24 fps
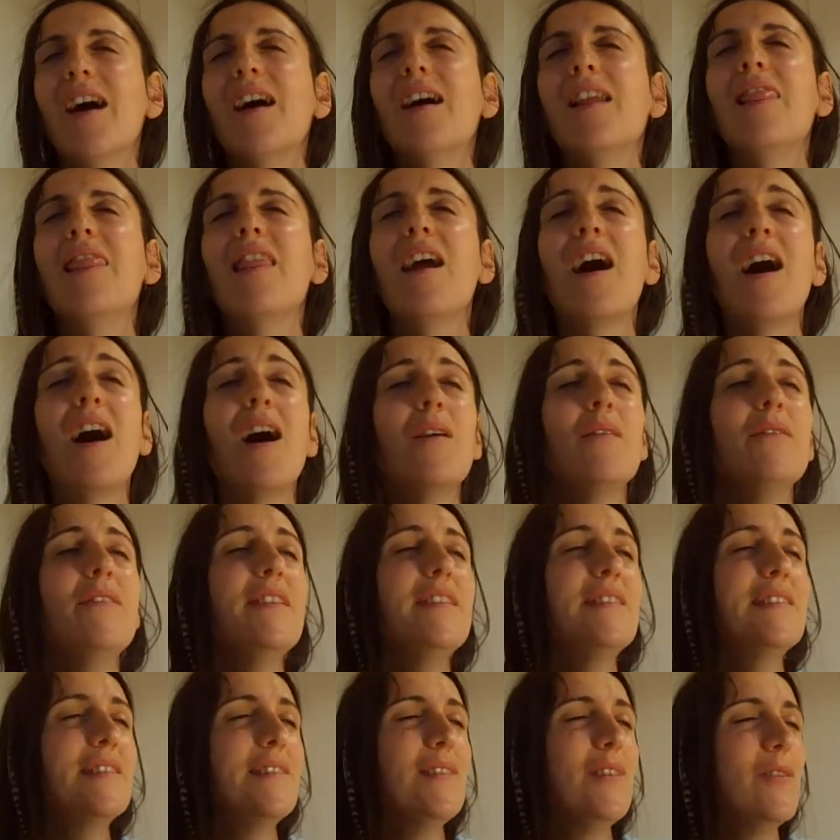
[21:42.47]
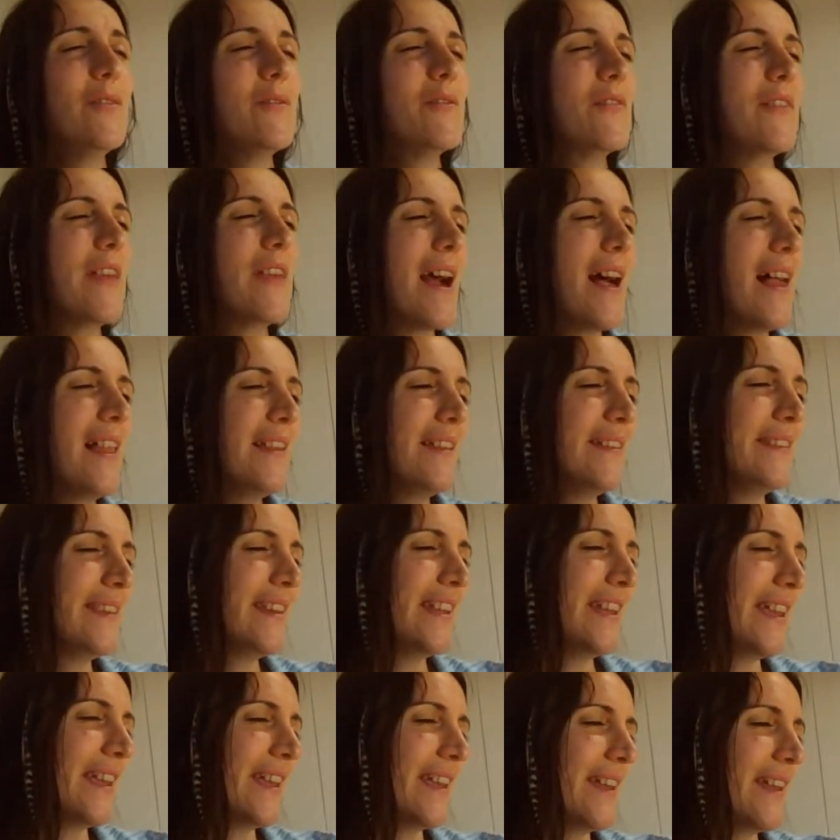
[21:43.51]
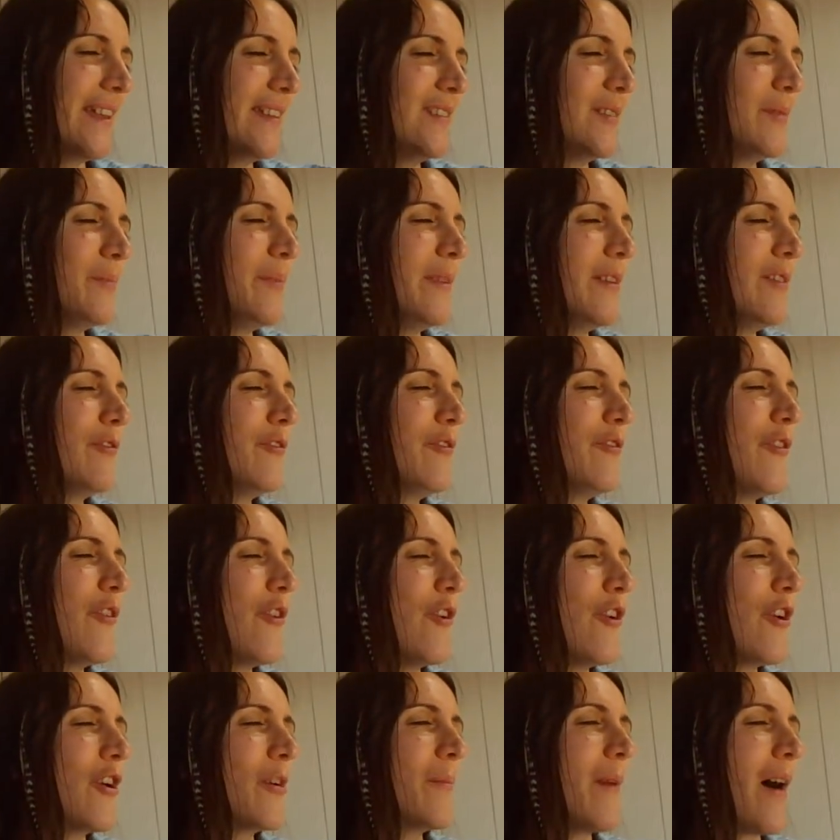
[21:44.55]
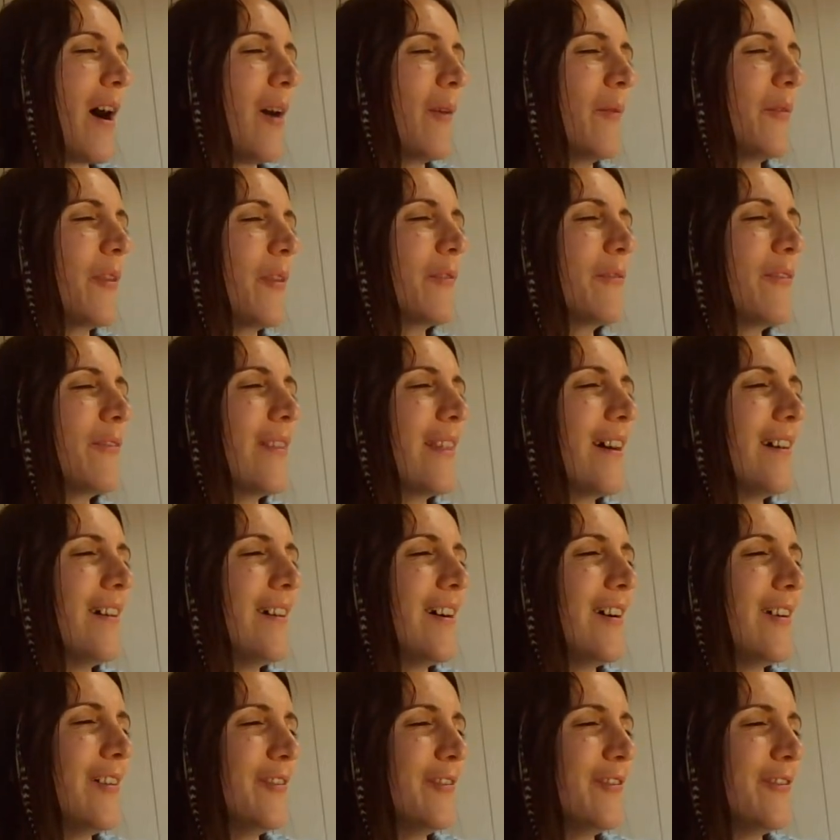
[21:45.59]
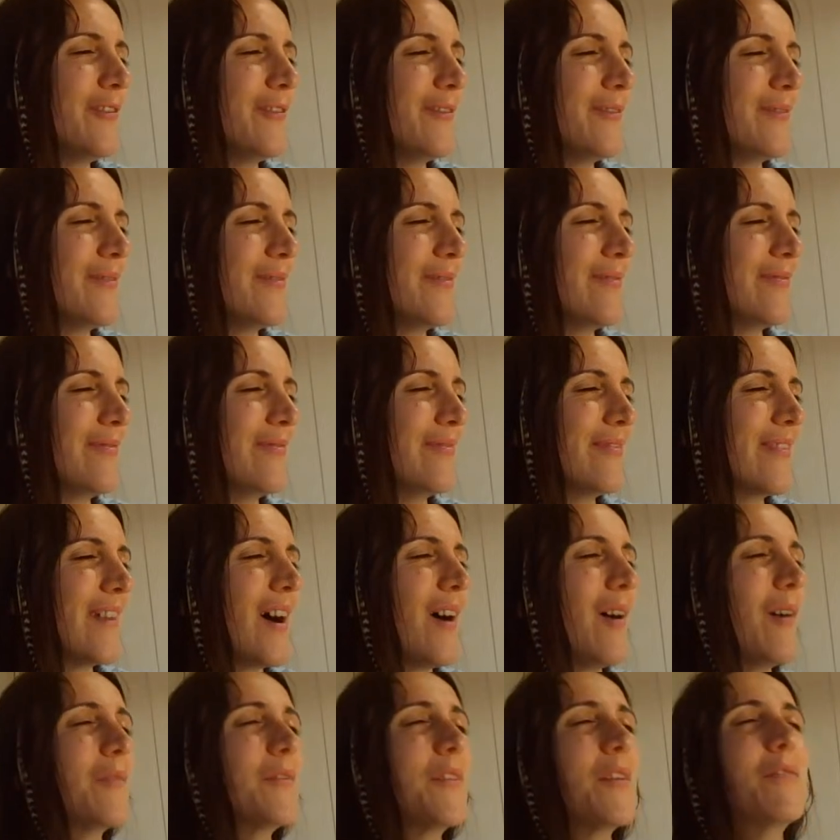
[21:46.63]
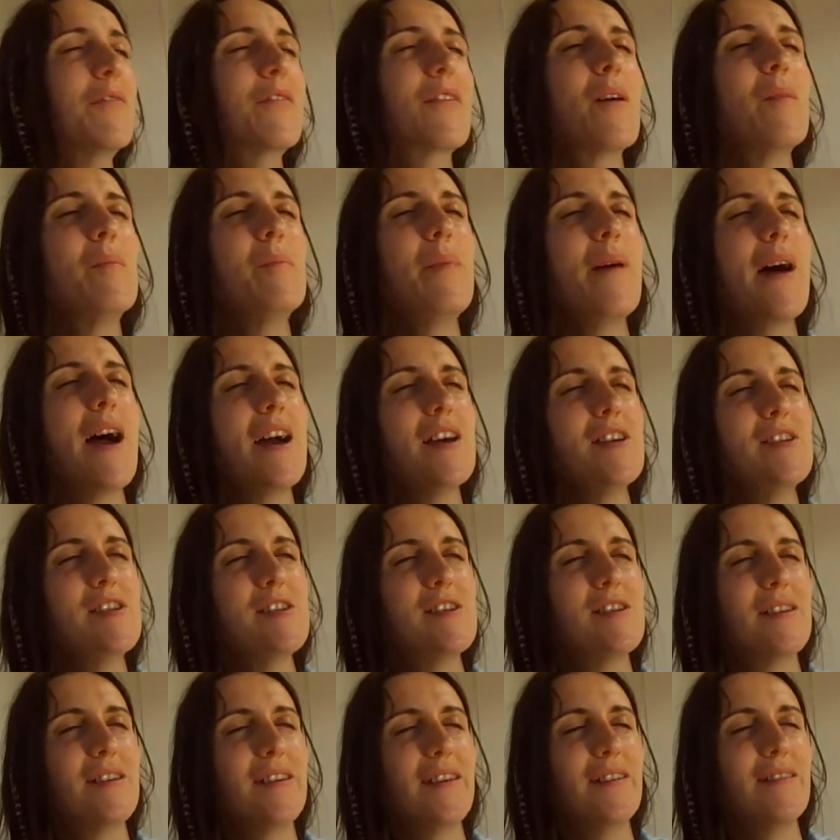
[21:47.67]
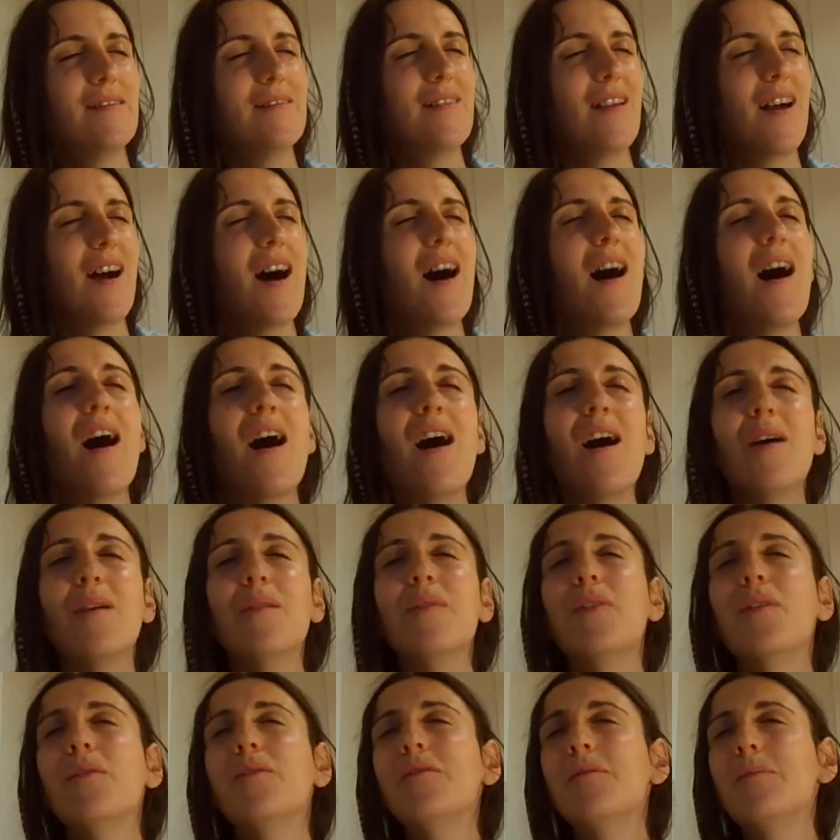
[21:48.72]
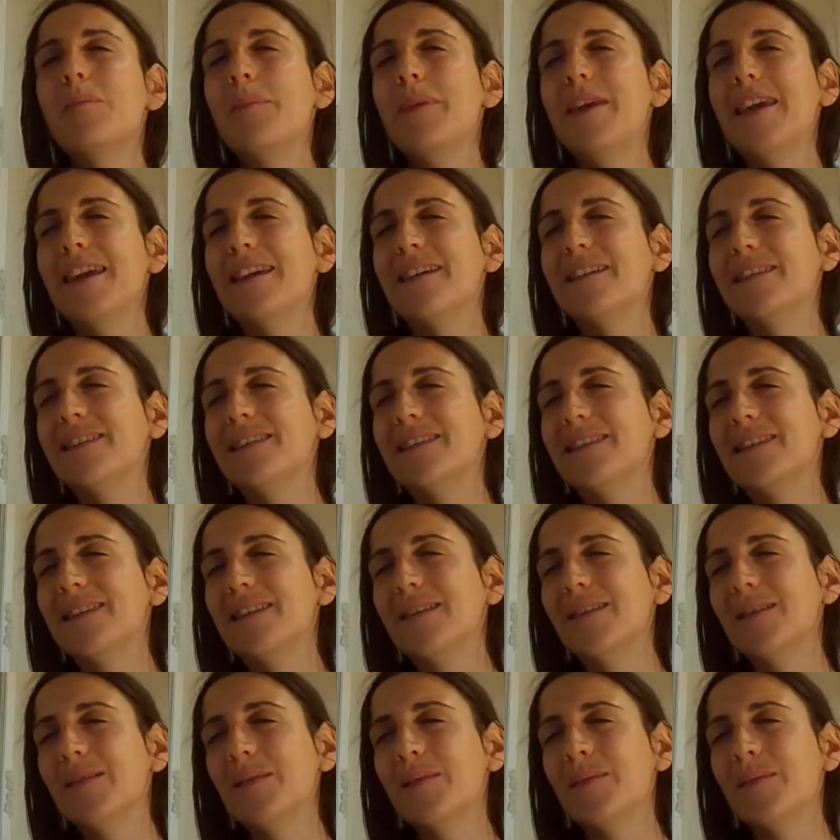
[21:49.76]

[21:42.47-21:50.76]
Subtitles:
Allow this new reality to be formed out of love, out of compassion, out of peace.